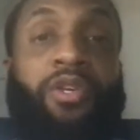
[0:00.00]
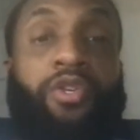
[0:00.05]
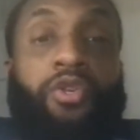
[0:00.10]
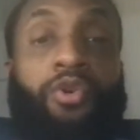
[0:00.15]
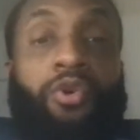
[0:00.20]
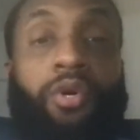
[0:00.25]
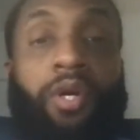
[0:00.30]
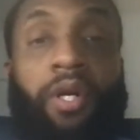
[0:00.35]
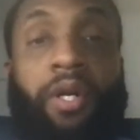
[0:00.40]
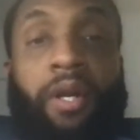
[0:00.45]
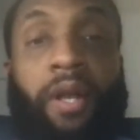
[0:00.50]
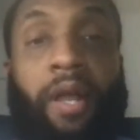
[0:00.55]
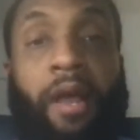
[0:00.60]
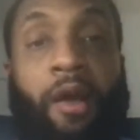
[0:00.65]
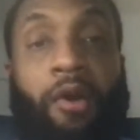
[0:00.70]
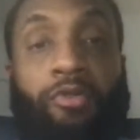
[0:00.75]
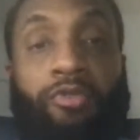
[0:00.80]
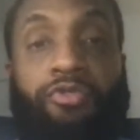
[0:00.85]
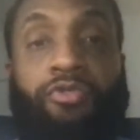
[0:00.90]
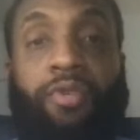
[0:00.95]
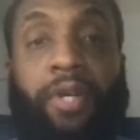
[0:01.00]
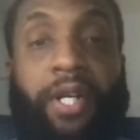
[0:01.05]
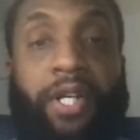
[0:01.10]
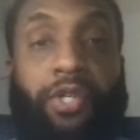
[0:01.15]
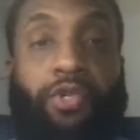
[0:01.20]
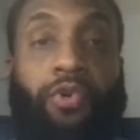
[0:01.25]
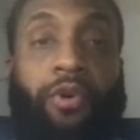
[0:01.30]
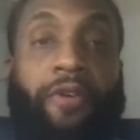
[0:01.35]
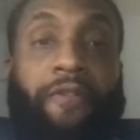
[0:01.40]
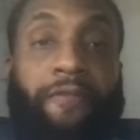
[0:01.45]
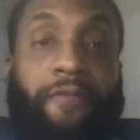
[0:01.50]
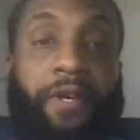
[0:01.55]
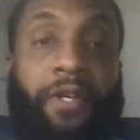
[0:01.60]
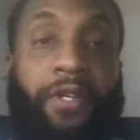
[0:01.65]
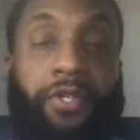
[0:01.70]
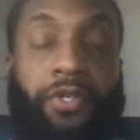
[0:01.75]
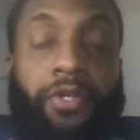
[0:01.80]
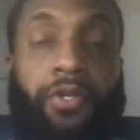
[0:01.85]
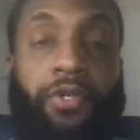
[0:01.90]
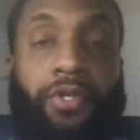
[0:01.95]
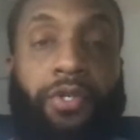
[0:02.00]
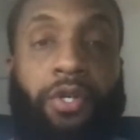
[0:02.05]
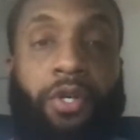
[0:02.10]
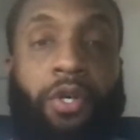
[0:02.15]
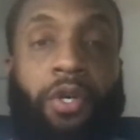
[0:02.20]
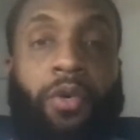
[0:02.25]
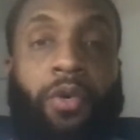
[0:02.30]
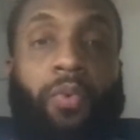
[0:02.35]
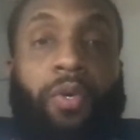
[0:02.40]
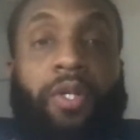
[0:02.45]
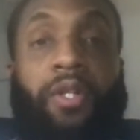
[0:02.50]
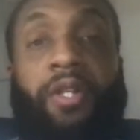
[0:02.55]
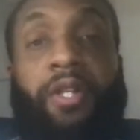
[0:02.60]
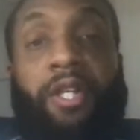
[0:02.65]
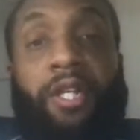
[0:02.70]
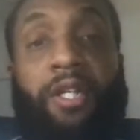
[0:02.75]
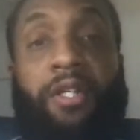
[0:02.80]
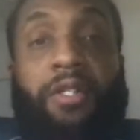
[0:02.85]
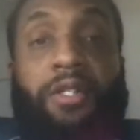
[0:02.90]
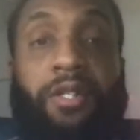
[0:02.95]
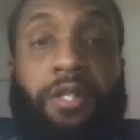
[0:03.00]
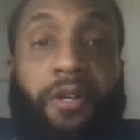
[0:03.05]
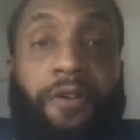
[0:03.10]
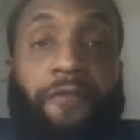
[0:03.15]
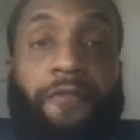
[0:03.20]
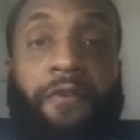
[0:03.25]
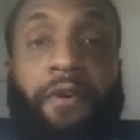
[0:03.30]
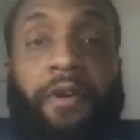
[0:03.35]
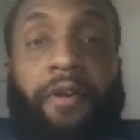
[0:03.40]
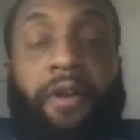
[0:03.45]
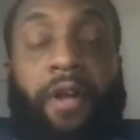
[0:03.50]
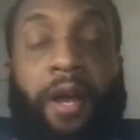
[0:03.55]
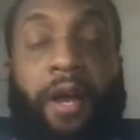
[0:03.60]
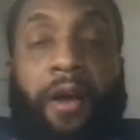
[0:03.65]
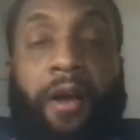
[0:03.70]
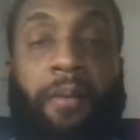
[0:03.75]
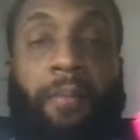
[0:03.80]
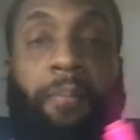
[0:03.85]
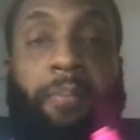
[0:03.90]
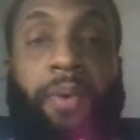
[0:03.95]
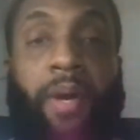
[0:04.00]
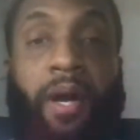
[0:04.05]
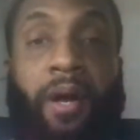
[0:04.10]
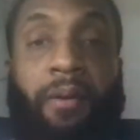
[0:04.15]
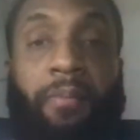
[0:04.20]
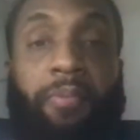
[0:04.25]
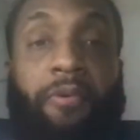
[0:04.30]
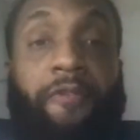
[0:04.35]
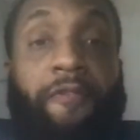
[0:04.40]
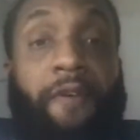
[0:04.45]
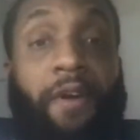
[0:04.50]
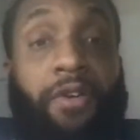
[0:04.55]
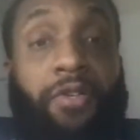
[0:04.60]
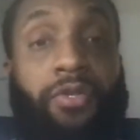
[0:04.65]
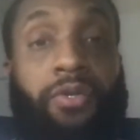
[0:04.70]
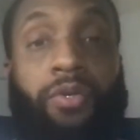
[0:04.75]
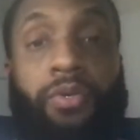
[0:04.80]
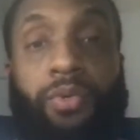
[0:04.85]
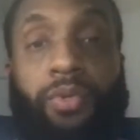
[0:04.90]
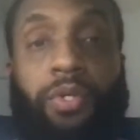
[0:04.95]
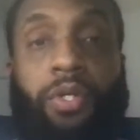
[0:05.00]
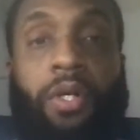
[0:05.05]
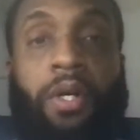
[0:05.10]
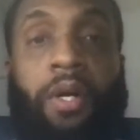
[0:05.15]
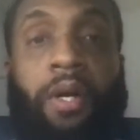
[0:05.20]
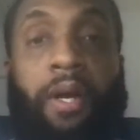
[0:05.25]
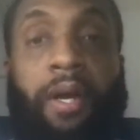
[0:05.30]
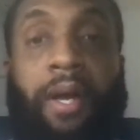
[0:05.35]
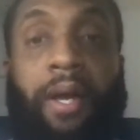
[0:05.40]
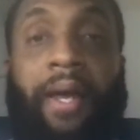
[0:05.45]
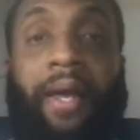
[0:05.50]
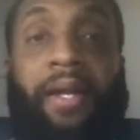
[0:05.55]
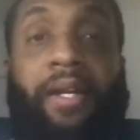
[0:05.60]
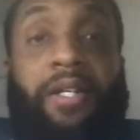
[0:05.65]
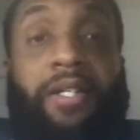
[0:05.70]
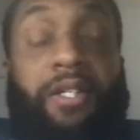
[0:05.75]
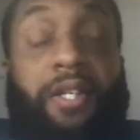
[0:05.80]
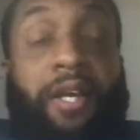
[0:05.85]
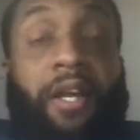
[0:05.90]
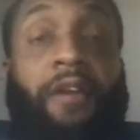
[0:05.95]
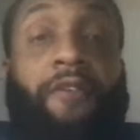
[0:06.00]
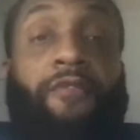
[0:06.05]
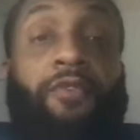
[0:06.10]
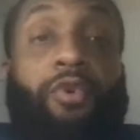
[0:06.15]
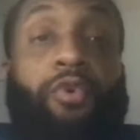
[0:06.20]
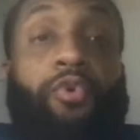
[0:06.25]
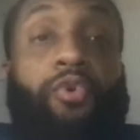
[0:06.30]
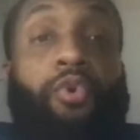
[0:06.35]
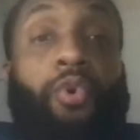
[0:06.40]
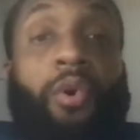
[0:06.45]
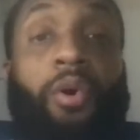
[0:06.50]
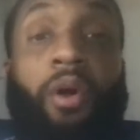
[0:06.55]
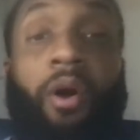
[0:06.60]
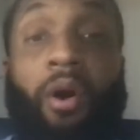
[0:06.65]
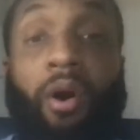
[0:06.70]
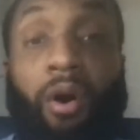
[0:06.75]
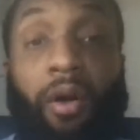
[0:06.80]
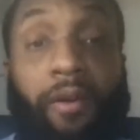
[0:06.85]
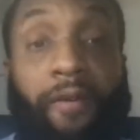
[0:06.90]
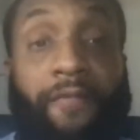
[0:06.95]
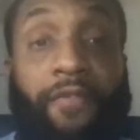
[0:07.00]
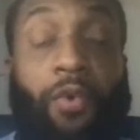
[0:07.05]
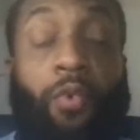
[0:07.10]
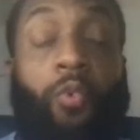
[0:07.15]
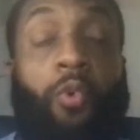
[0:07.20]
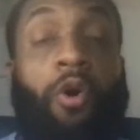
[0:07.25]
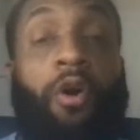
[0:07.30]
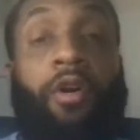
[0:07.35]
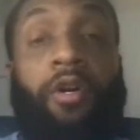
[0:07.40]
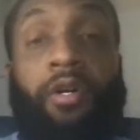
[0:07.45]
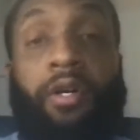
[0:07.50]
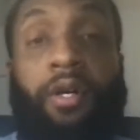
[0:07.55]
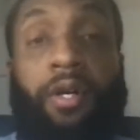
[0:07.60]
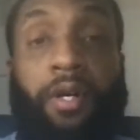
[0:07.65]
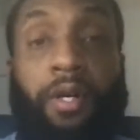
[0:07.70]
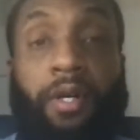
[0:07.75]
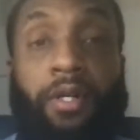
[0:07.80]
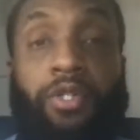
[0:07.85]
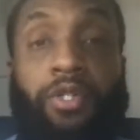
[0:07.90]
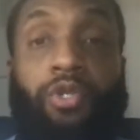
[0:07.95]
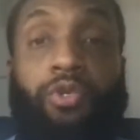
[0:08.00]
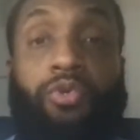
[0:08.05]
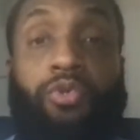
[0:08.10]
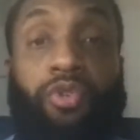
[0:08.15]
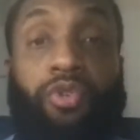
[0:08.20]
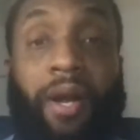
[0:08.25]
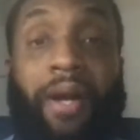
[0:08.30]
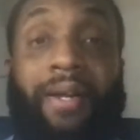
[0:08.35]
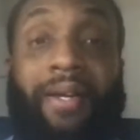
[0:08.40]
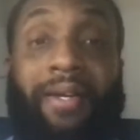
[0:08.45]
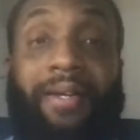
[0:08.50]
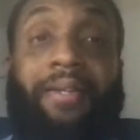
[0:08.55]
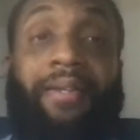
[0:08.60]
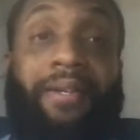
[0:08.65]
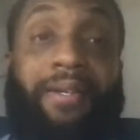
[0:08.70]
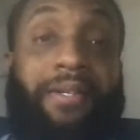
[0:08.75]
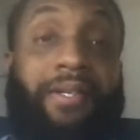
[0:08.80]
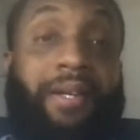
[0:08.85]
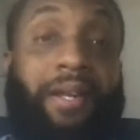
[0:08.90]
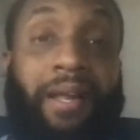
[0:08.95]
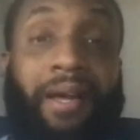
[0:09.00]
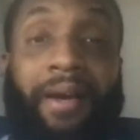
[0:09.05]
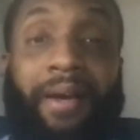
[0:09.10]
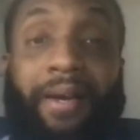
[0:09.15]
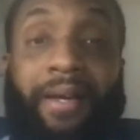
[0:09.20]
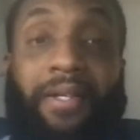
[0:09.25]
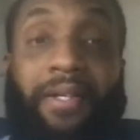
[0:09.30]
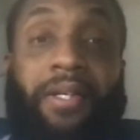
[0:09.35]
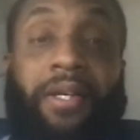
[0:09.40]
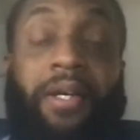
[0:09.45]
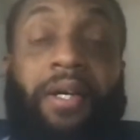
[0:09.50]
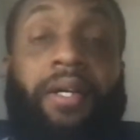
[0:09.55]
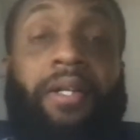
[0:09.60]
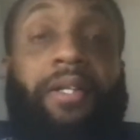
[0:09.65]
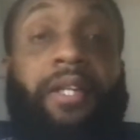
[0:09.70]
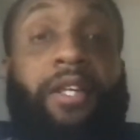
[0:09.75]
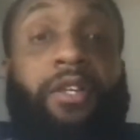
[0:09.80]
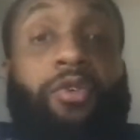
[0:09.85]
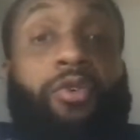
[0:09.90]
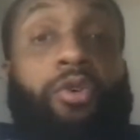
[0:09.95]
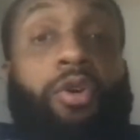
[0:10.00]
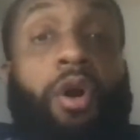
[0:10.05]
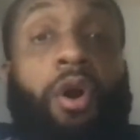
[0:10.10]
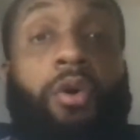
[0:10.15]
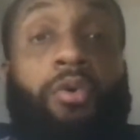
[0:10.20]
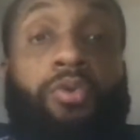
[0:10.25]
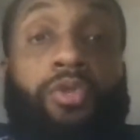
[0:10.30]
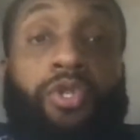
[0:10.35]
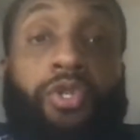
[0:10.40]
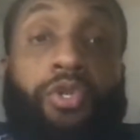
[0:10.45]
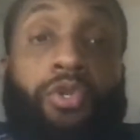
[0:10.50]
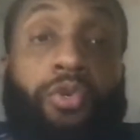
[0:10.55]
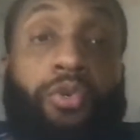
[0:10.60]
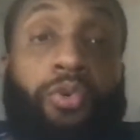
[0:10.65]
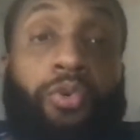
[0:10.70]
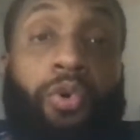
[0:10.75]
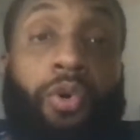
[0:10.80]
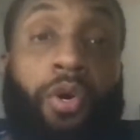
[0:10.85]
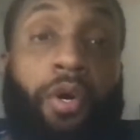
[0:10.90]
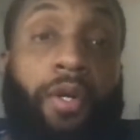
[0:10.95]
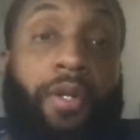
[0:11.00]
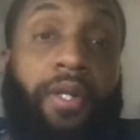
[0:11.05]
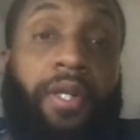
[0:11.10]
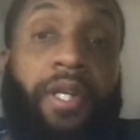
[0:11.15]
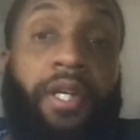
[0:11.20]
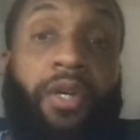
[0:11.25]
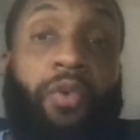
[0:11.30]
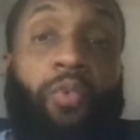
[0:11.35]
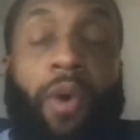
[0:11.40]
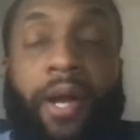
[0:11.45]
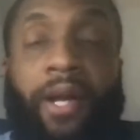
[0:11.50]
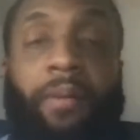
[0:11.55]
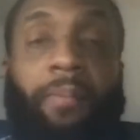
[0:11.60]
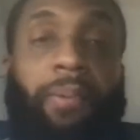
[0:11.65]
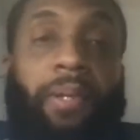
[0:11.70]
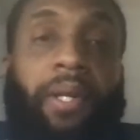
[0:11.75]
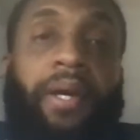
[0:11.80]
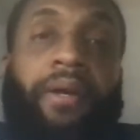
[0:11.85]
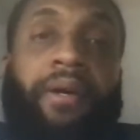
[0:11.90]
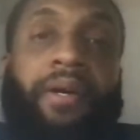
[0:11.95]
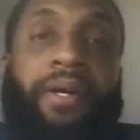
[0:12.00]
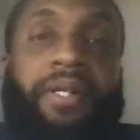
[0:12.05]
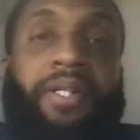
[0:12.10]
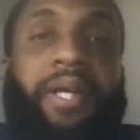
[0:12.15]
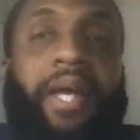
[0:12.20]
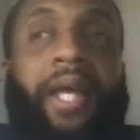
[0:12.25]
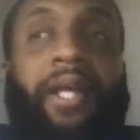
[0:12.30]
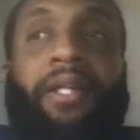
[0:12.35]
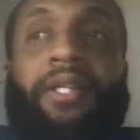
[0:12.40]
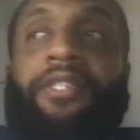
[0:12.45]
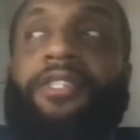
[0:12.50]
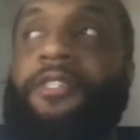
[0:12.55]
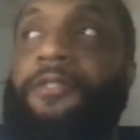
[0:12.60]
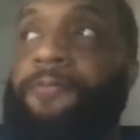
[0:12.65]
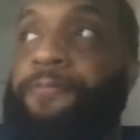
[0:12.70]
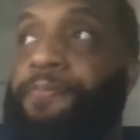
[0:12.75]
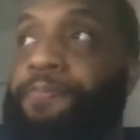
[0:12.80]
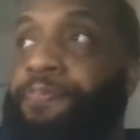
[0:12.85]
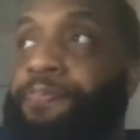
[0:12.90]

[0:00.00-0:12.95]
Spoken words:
You can now create joint ventures with these different professionals. And instead of you doing all of the work to try to get these clients, then you go to the wedding planner and say, hey, listen,